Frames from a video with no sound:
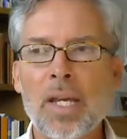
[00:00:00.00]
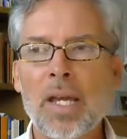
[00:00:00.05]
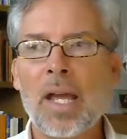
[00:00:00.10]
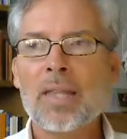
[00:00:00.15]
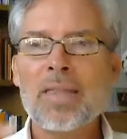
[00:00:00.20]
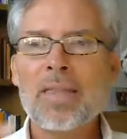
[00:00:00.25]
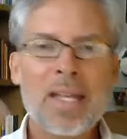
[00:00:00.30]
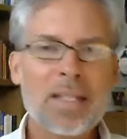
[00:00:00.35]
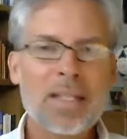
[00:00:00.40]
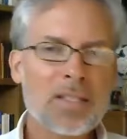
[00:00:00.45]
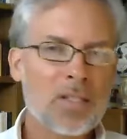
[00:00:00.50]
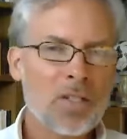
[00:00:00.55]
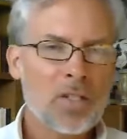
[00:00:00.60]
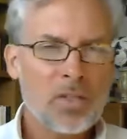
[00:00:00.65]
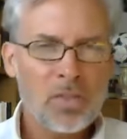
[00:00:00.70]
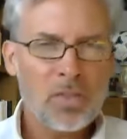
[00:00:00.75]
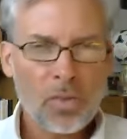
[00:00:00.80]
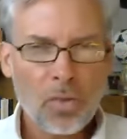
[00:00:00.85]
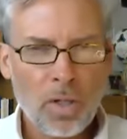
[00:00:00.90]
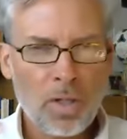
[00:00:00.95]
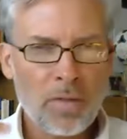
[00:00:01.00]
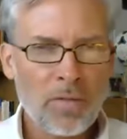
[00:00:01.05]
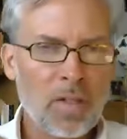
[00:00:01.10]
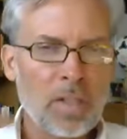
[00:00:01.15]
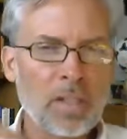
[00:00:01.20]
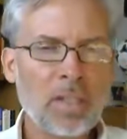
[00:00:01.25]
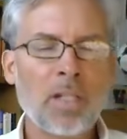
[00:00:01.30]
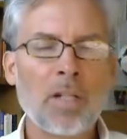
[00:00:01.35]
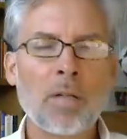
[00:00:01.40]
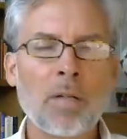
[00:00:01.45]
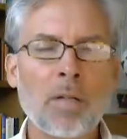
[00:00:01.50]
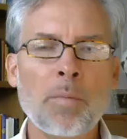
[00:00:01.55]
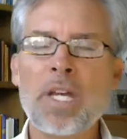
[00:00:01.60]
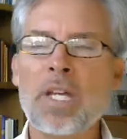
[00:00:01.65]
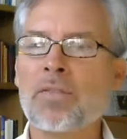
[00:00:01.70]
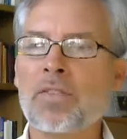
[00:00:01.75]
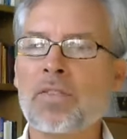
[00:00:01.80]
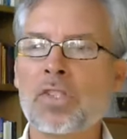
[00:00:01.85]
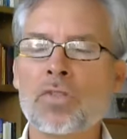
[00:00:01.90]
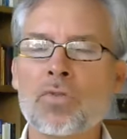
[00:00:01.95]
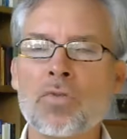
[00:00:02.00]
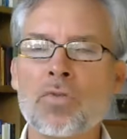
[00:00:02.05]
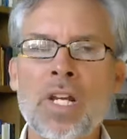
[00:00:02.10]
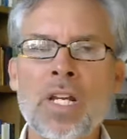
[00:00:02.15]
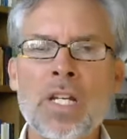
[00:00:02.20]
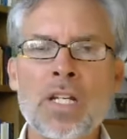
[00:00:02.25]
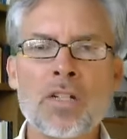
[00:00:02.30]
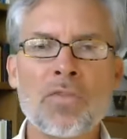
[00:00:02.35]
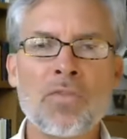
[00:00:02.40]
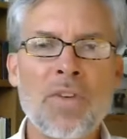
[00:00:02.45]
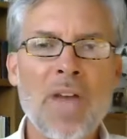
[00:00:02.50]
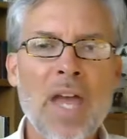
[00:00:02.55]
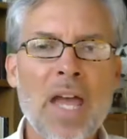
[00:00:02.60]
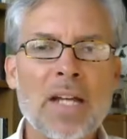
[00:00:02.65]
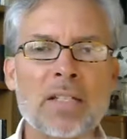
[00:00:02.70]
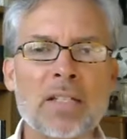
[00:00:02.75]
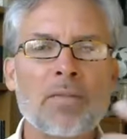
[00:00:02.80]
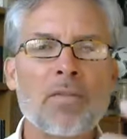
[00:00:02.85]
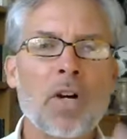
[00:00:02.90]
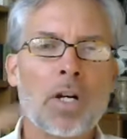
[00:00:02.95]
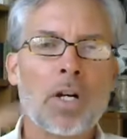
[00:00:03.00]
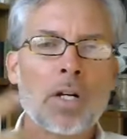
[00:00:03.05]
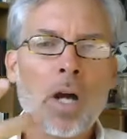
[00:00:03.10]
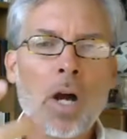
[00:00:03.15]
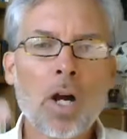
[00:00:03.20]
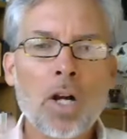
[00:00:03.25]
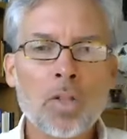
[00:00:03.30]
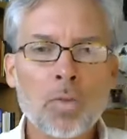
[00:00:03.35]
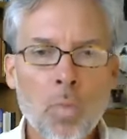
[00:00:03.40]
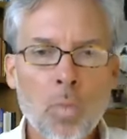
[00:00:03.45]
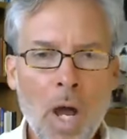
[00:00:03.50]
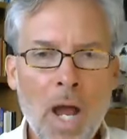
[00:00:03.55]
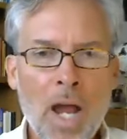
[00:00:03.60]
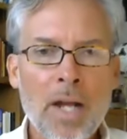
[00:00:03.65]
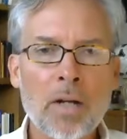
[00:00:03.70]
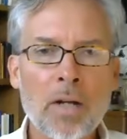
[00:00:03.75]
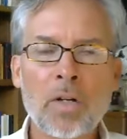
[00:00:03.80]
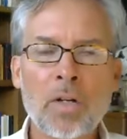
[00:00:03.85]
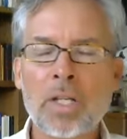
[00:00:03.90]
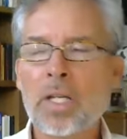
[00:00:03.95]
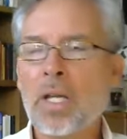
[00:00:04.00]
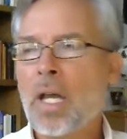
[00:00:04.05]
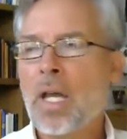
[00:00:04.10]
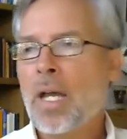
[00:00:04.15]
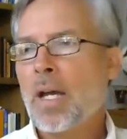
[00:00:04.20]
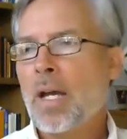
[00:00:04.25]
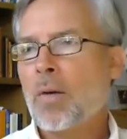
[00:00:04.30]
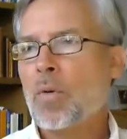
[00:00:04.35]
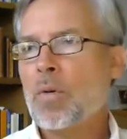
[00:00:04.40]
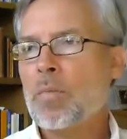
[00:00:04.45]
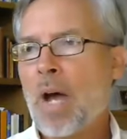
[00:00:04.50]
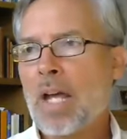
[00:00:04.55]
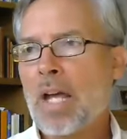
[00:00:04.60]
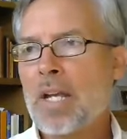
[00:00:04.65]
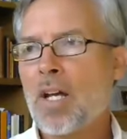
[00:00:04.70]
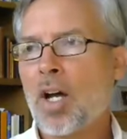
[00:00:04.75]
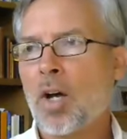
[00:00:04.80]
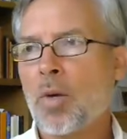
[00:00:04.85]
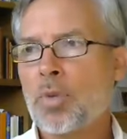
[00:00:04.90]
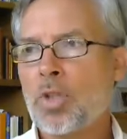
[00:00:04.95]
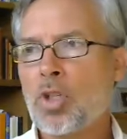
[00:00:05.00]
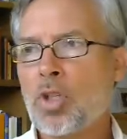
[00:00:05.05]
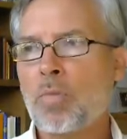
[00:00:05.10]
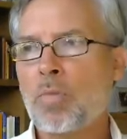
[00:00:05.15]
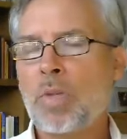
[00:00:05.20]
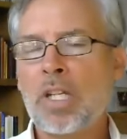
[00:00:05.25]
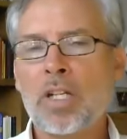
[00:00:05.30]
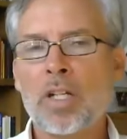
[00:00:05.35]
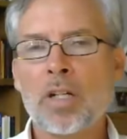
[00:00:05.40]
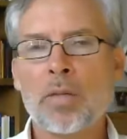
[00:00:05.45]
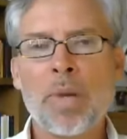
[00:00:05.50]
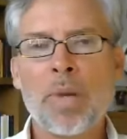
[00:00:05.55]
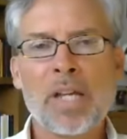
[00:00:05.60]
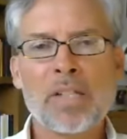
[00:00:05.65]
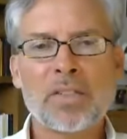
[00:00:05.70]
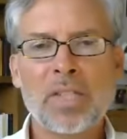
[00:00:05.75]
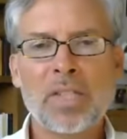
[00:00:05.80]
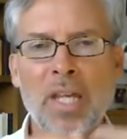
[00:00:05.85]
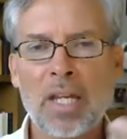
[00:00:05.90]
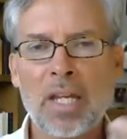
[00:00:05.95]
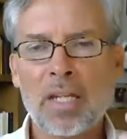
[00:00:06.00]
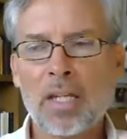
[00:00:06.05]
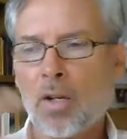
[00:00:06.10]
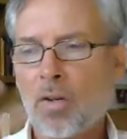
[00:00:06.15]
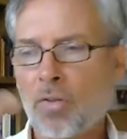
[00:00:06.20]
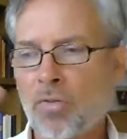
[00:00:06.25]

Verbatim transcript: And that's just sort of a little bit of a strange fact of our hard wiring. We might help Hume here by saying, you know,